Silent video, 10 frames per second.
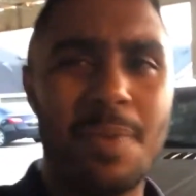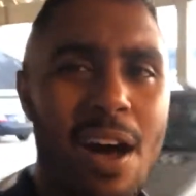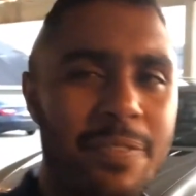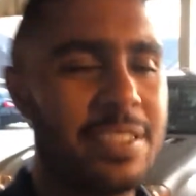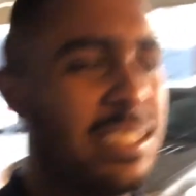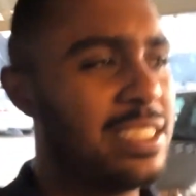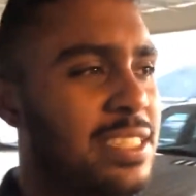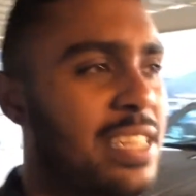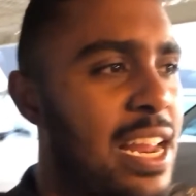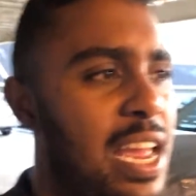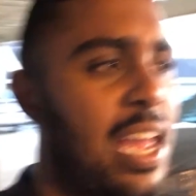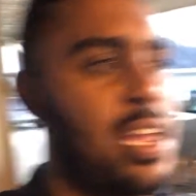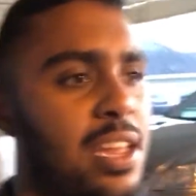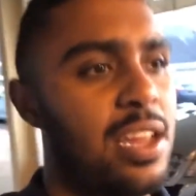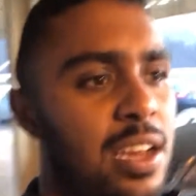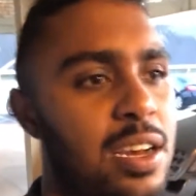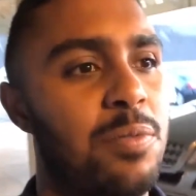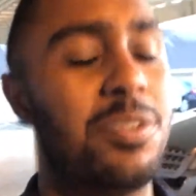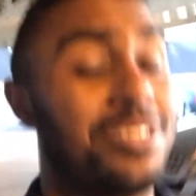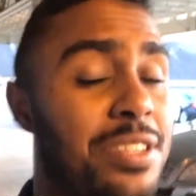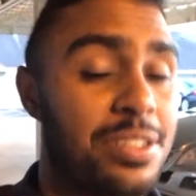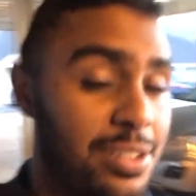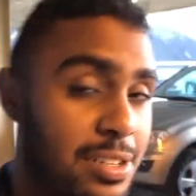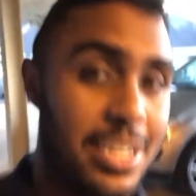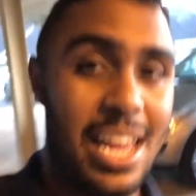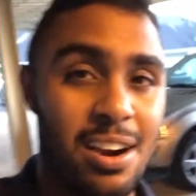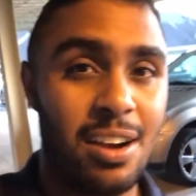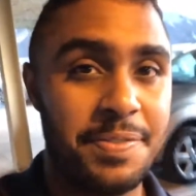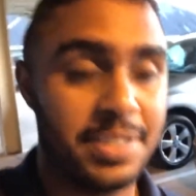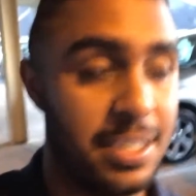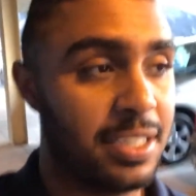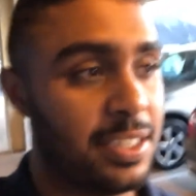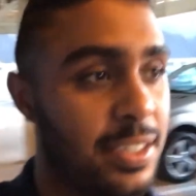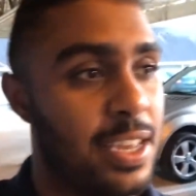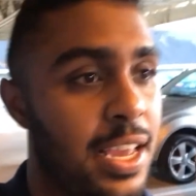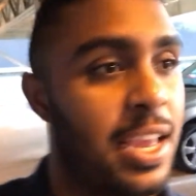some offices today. We're still looking at offices,